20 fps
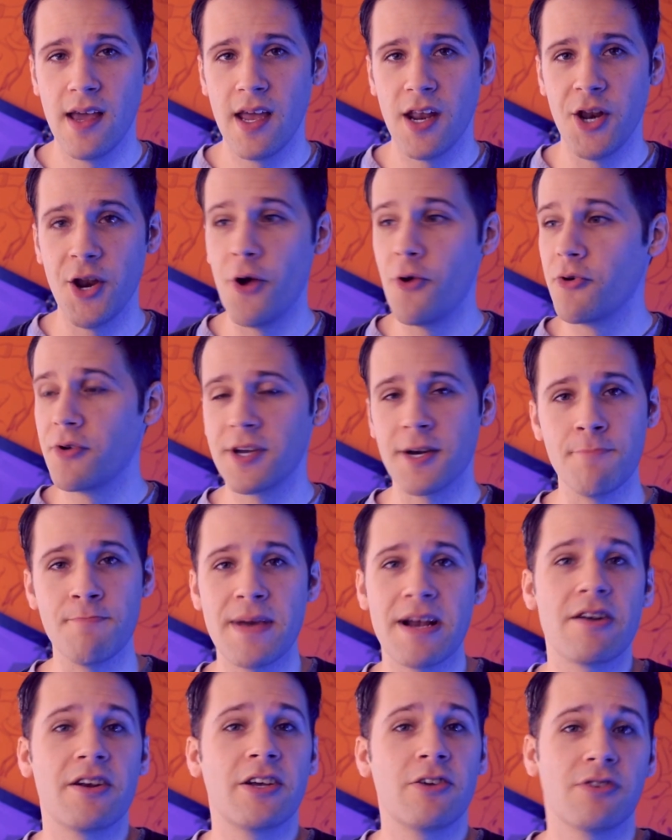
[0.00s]
No
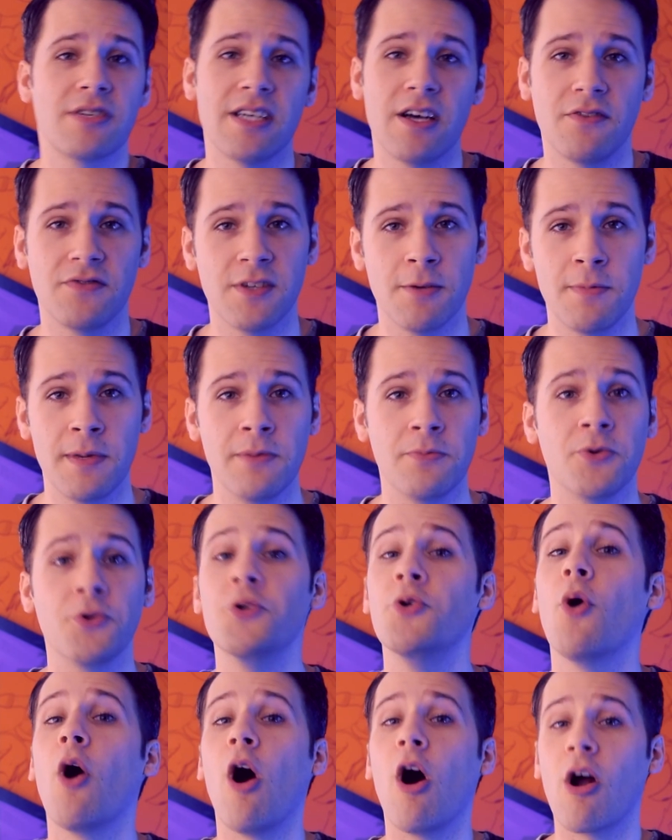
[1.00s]
comparing yourself to people
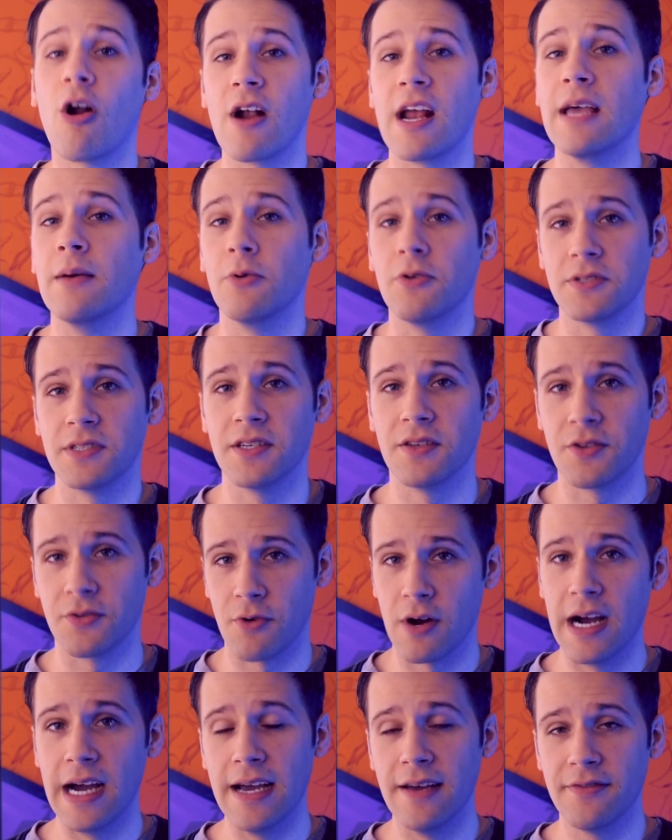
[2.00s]
who are able to
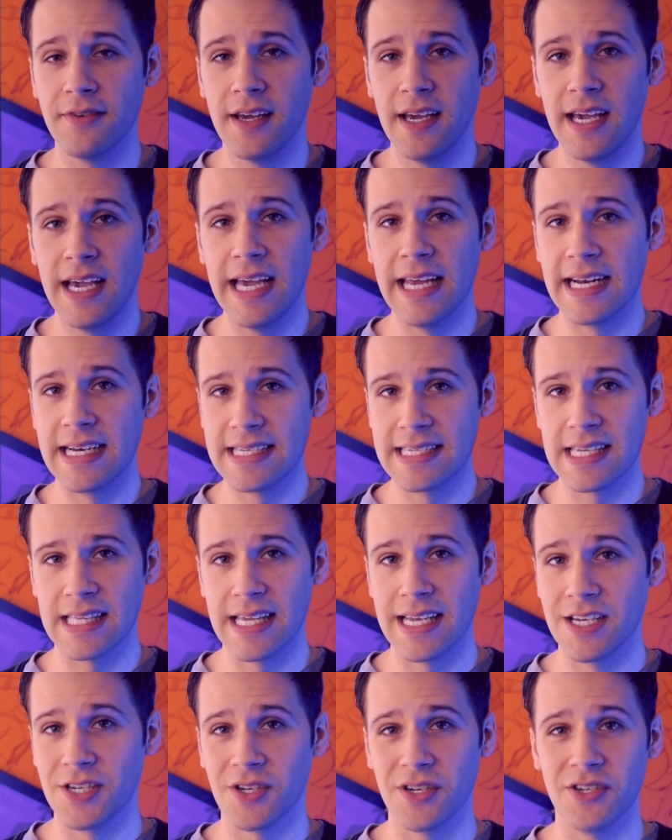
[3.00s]
thrive in
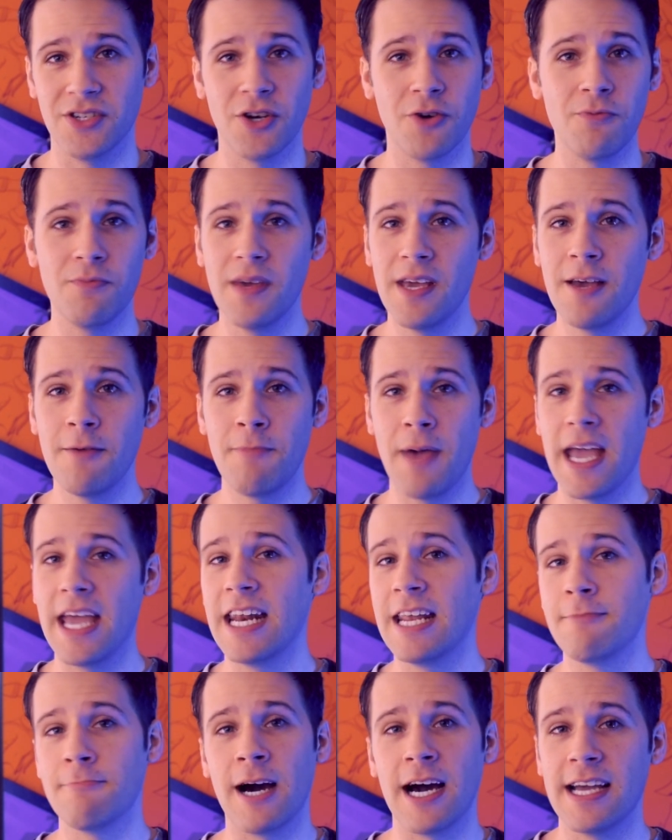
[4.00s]
isolation. Don't pay
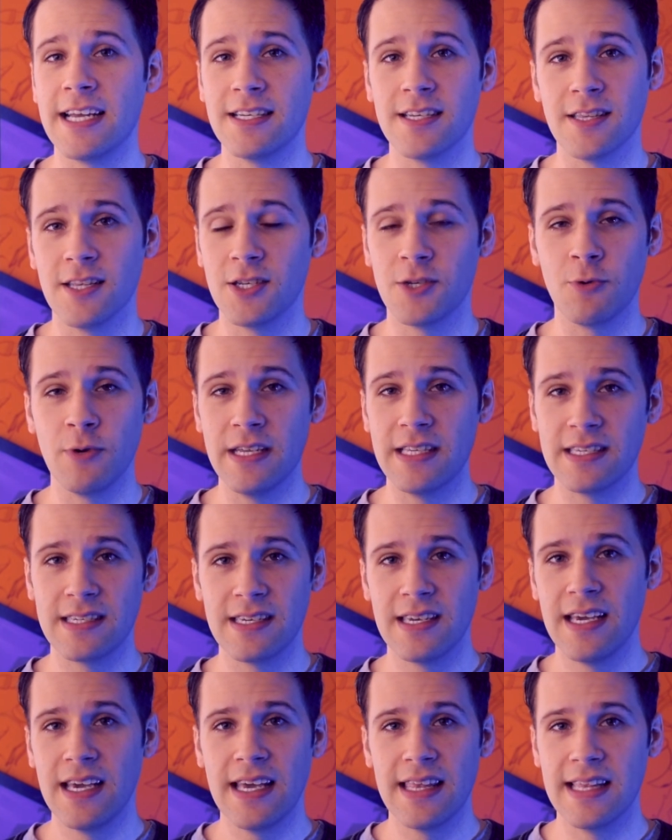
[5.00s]
any mind to the
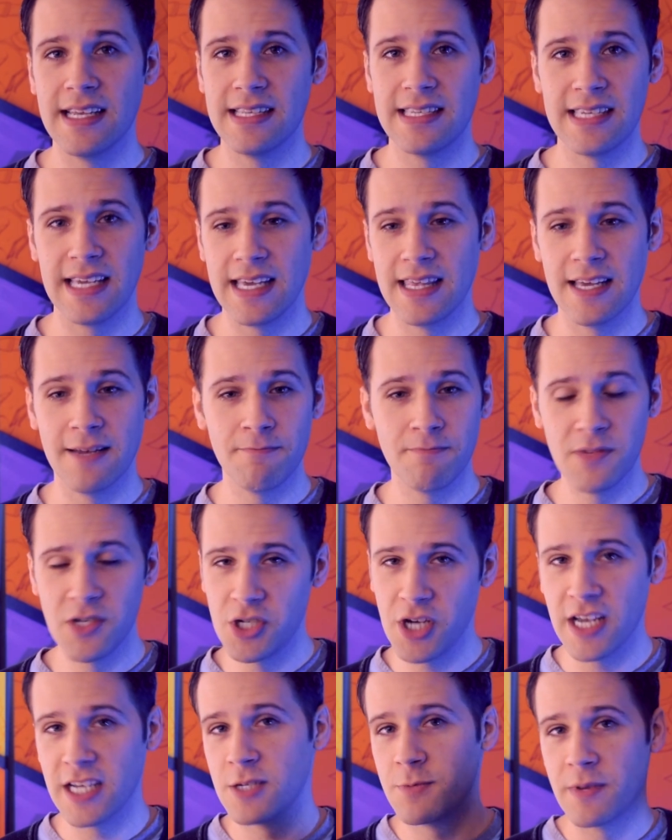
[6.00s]
tweets that say that
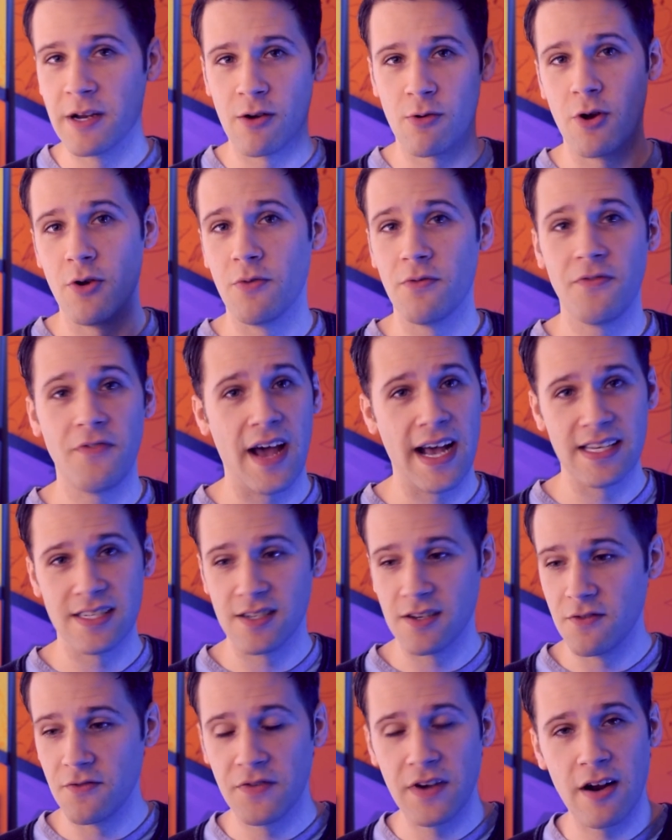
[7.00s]
Shakespeare wrote Fast
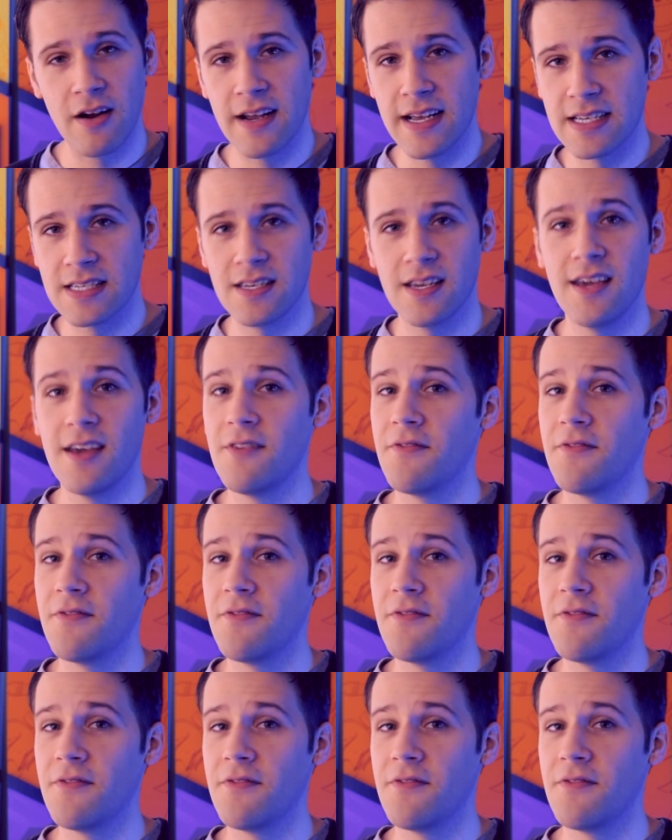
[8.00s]
and Furious,